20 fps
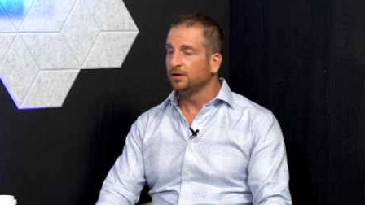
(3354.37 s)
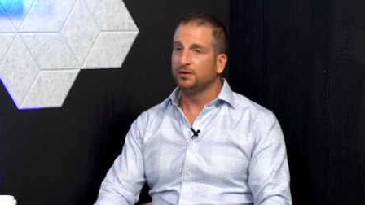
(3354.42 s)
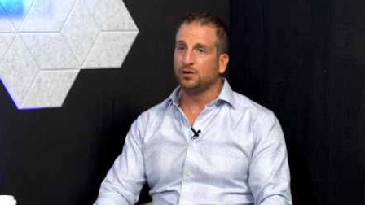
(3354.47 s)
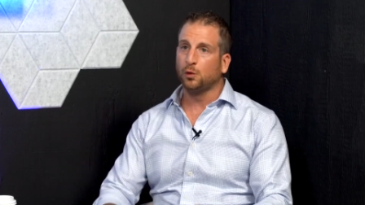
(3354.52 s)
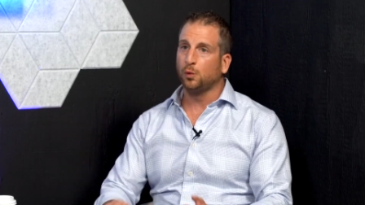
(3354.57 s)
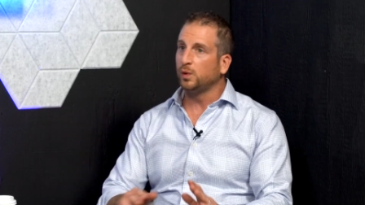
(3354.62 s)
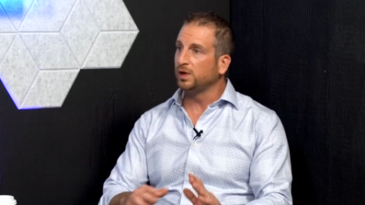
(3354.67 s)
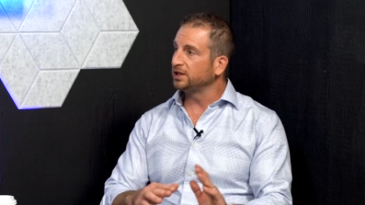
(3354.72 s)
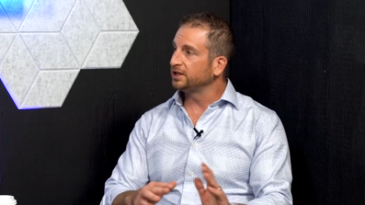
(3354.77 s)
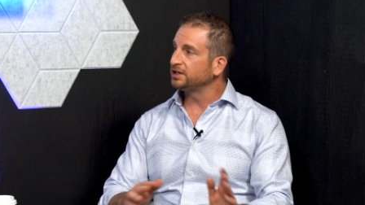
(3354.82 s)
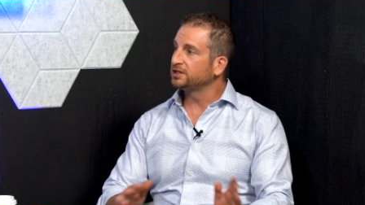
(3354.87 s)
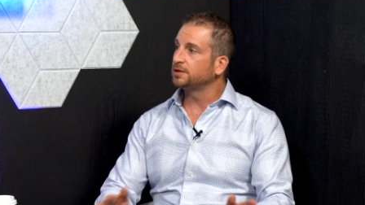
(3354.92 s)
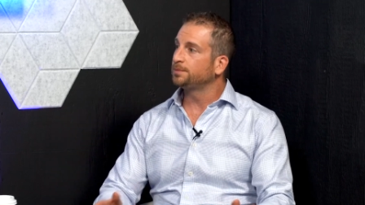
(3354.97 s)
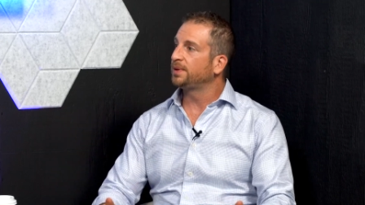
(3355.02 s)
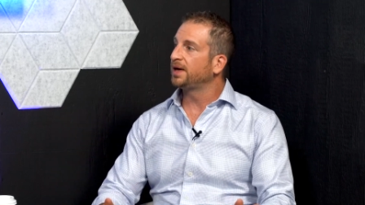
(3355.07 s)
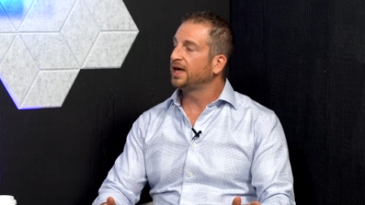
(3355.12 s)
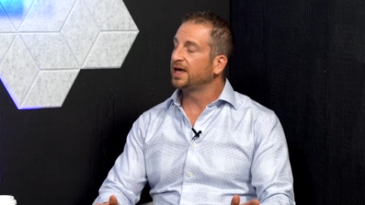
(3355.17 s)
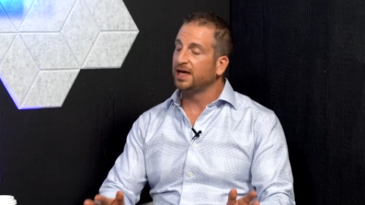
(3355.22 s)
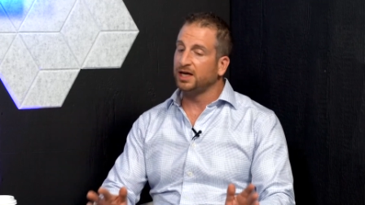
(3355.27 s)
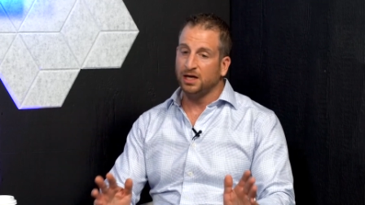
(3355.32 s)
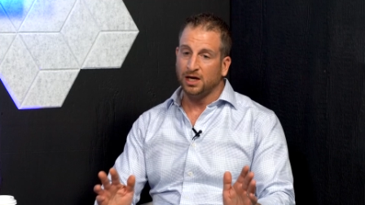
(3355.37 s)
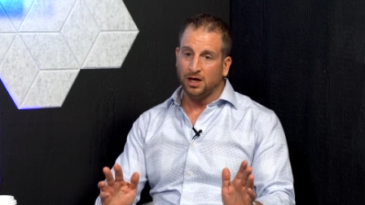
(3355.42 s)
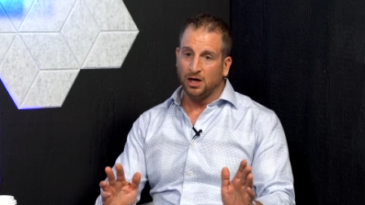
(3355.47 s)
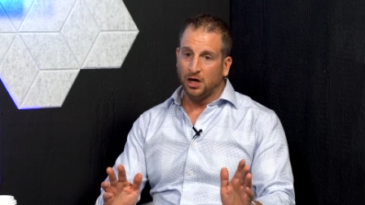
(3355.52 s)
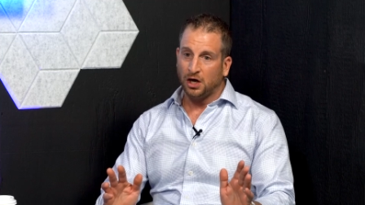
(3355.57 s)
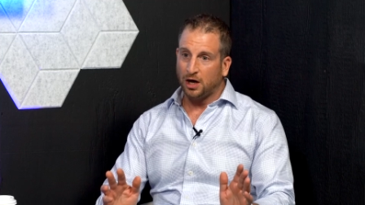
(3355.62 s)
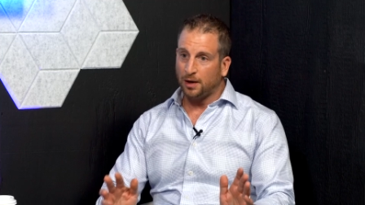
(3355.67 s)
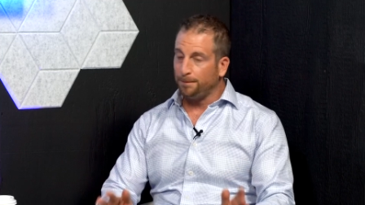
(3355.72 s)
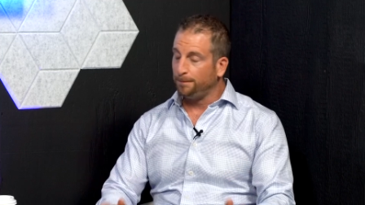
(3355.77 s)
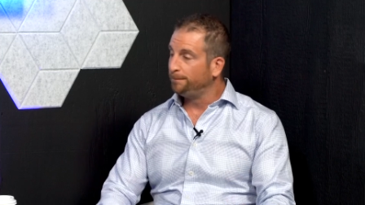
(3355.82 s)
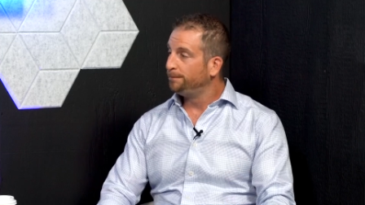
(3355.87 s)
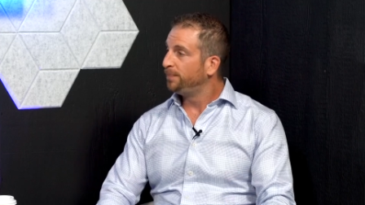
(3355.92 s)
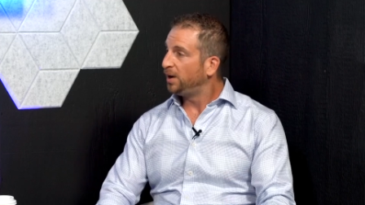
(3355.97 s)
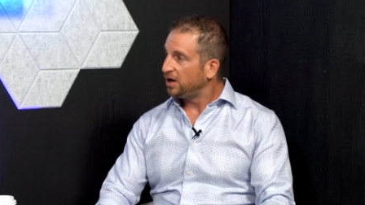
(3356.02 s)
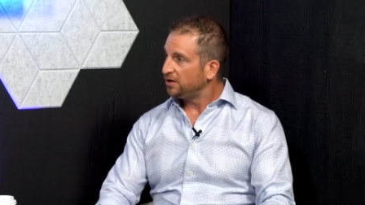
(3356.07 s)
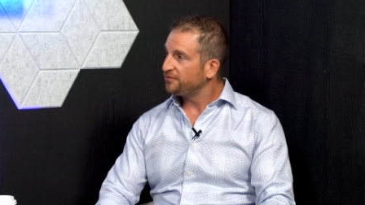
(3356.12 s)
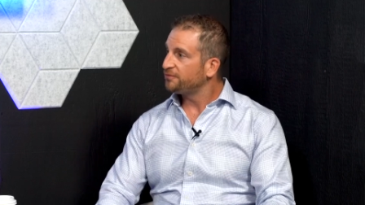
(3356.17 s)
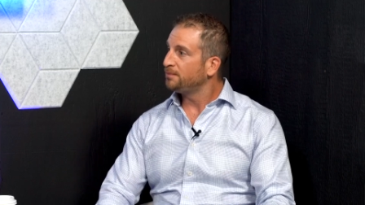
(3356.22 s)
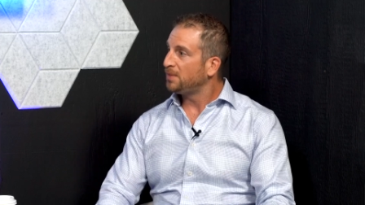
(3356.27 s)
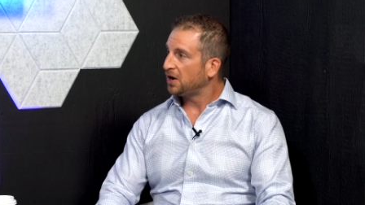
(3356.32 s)
They're willing to pay
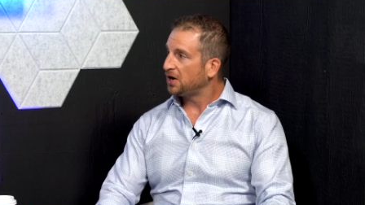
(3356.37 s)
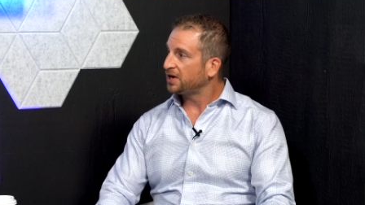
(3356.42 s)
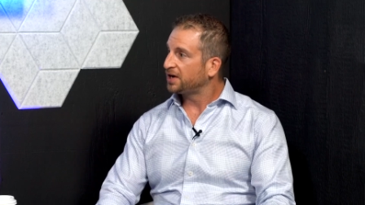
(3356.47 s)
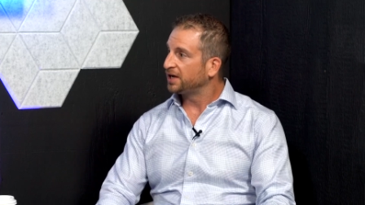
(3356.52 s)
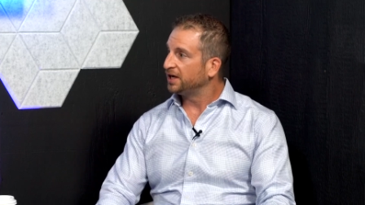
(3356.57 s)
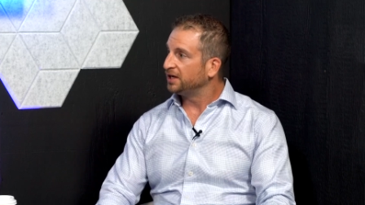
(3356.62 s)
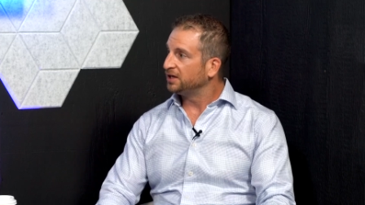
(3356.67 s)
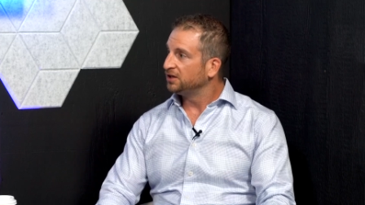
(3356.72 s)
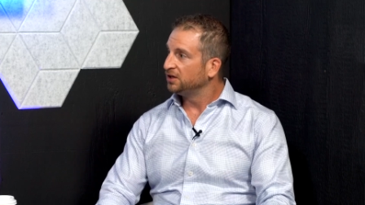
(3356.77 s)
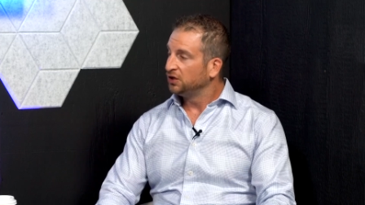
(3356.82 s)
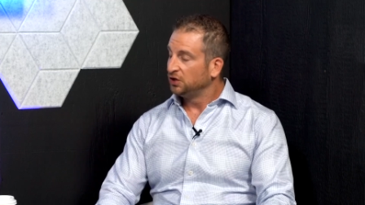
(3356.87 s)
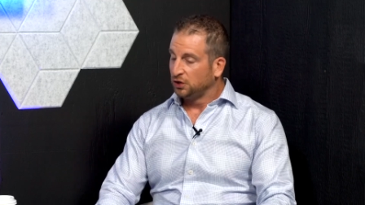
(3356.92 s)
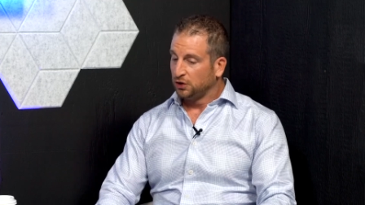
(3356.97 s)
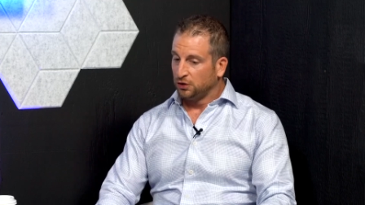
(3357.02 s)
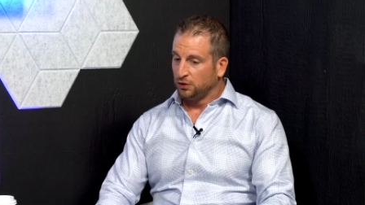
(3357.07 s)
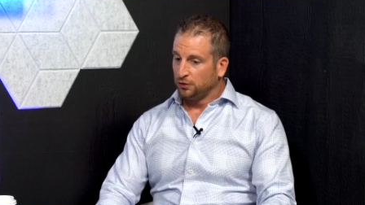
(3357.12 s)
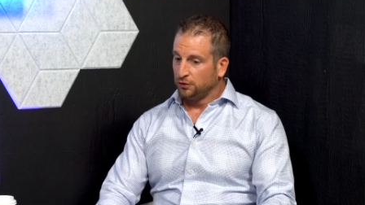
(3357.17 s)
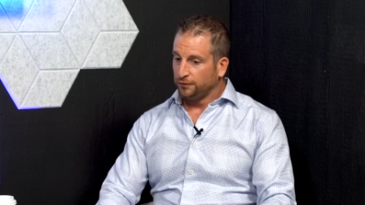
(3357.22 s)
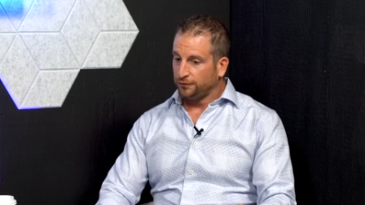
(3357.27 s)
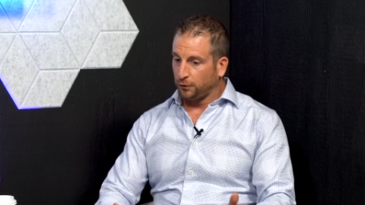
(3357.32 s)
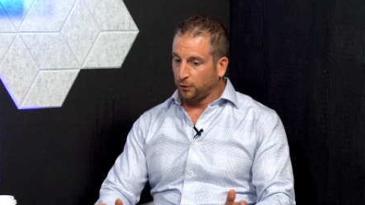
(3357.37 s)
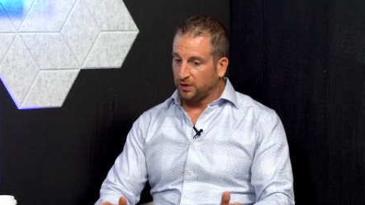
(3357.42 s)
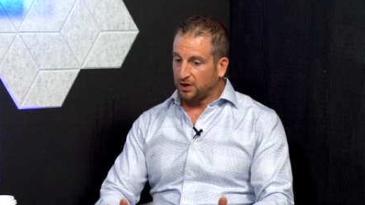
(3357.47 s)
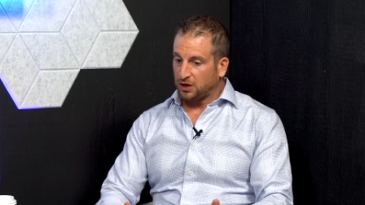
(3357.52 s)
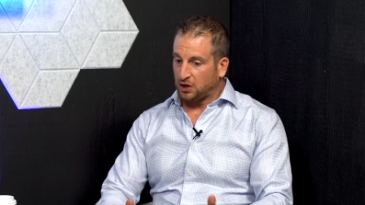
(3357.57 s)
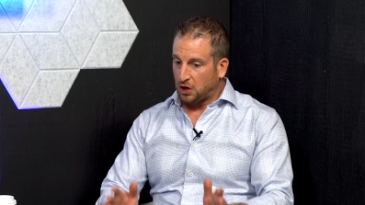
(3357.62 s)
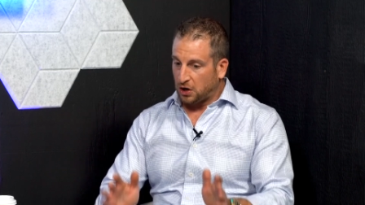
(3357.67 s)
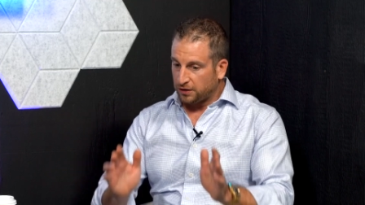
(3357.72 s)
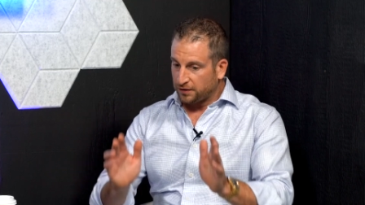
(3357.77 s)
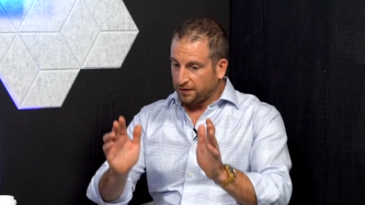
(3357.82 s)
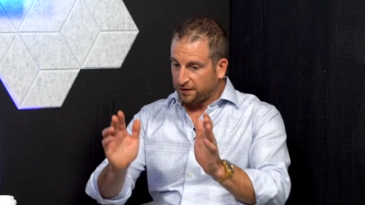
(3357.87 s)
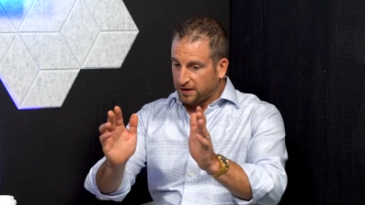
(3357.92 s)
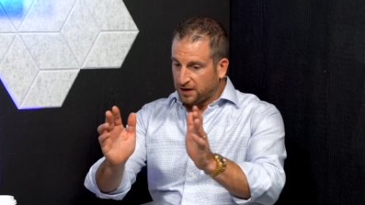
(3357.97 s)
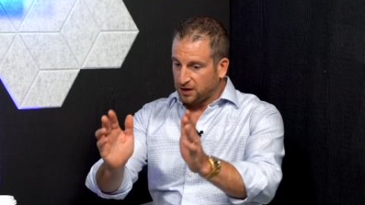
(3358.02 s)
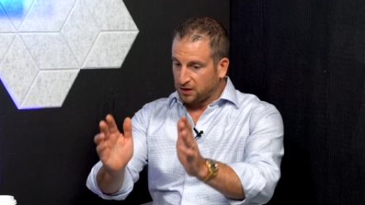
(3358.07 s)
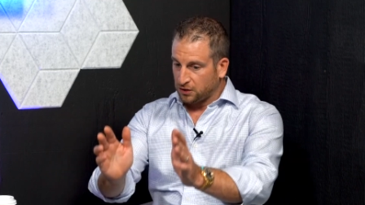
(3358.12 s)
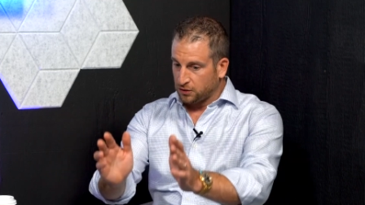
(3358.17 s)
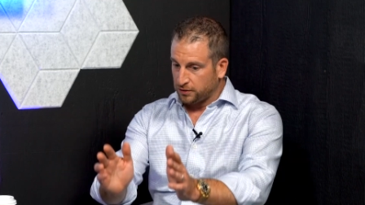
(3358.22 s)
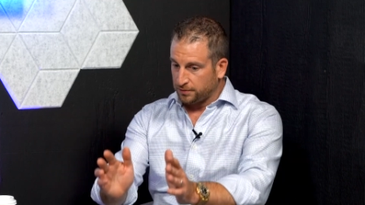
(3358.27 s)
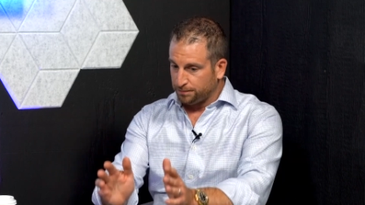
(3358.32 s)
above market for a car that
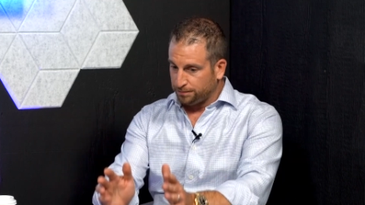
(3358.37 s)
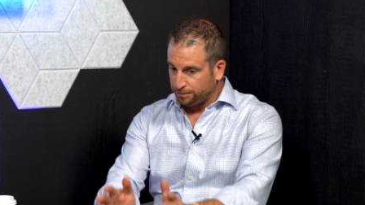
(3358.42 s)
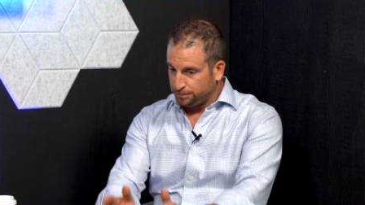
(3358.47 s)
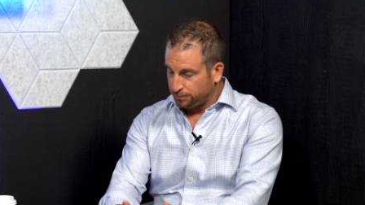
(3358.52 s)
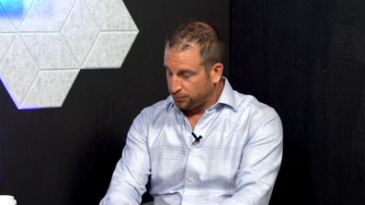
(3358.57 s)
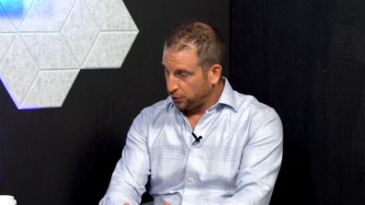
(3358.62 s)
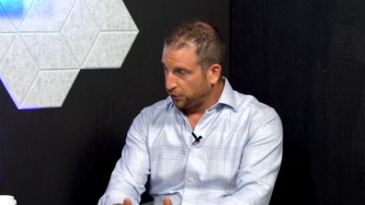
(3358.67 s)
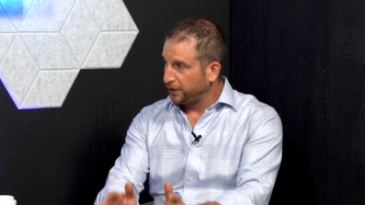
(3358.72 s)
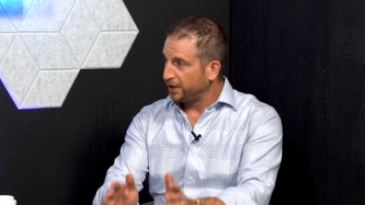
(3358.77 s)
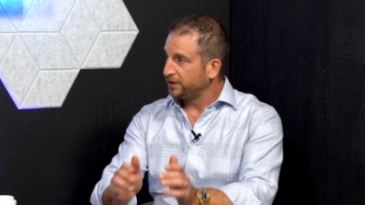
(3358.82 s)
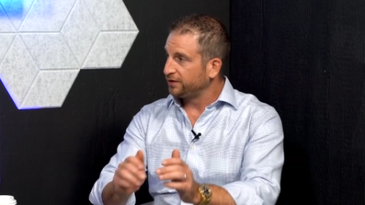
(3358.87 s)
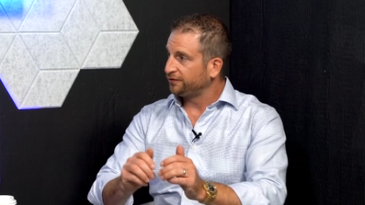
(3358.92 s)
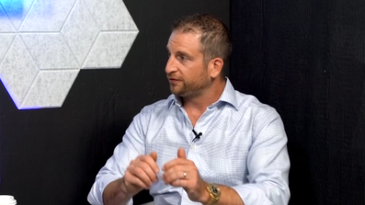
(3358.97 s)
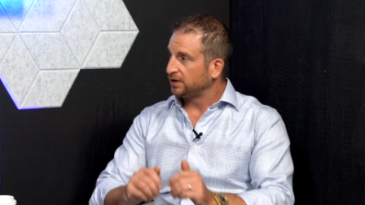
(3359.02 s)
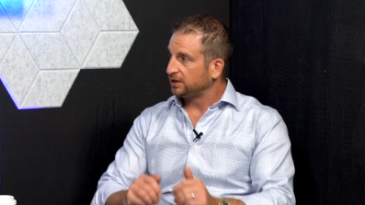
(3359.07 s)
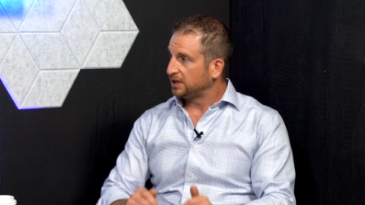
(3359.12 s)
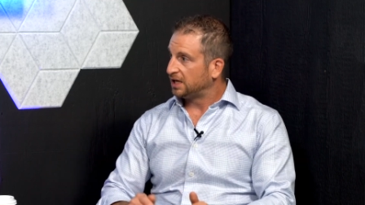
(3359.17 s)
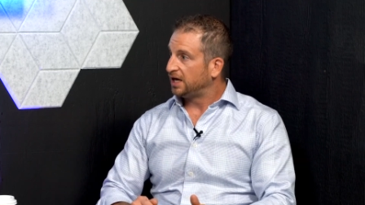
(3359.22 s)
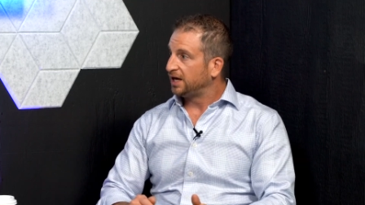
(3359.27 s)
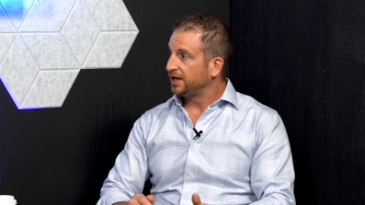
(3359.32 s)
they can go and put on the front